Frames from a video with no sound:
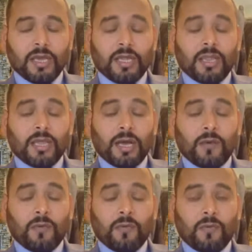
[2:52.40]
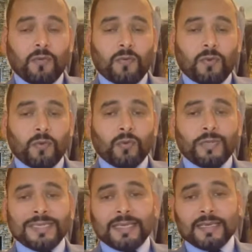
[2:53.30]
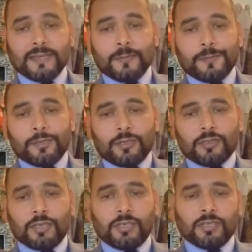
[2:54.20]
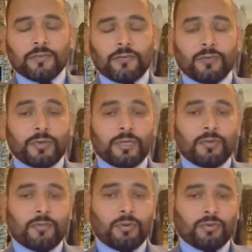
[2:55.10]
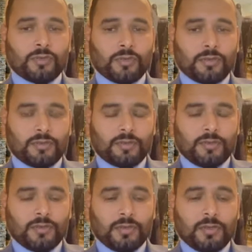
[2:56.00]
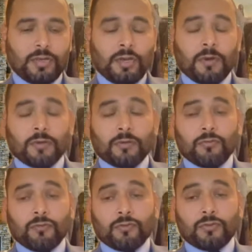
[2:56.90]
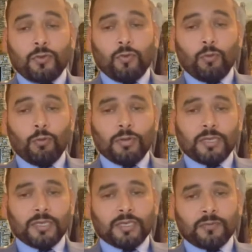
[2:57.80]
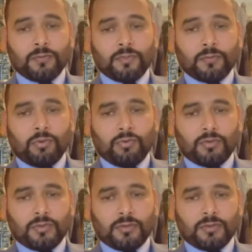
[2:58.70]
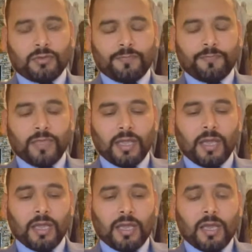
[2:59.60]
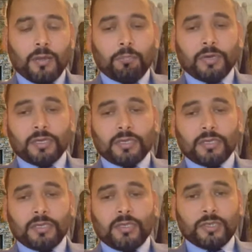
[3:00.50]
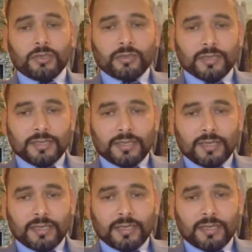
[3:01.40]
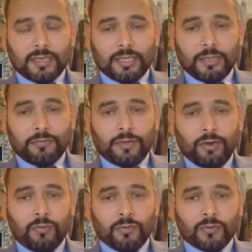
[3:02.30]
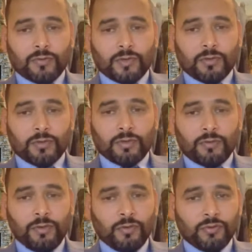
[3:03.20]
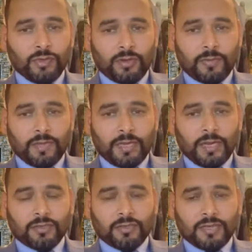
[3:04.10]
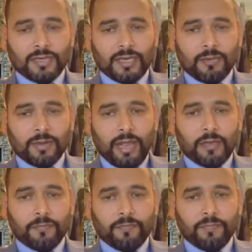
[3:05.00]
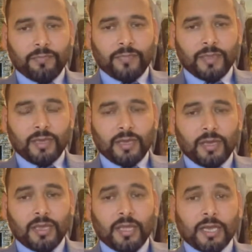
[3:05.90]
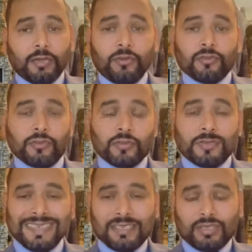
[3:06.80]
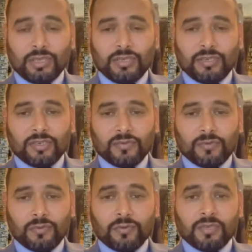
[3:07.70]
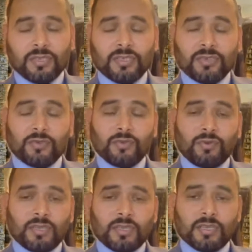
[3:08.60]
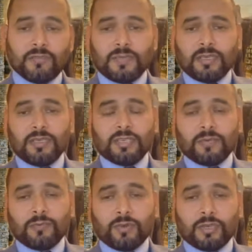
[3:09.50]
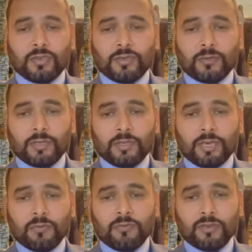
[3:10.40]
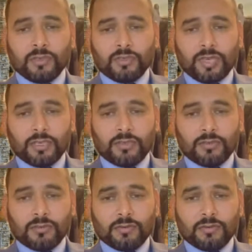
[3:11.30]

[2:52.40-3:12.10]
Now, we say substantial interview is very important, but of course all the interview is important. But you to understand that if the Home Office want to refuse your application asylum claim, they can use your initial interview or the interview what you give at the time of registration.